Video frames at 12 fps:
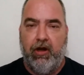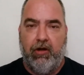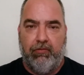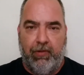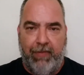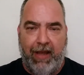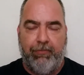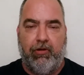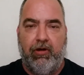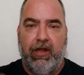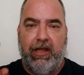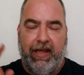Remember,
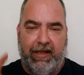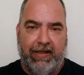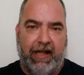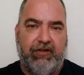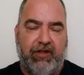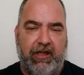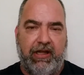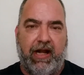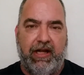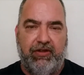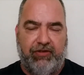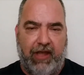in
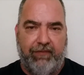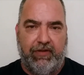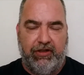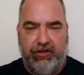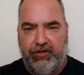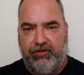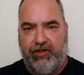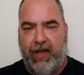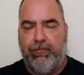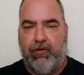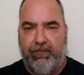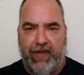1997, in
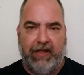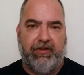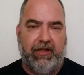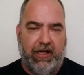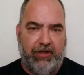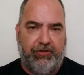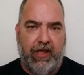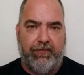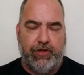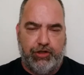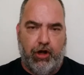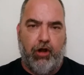December of 1997,
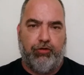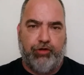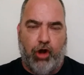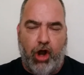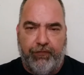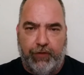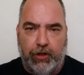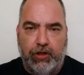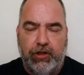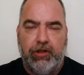Charles Coffer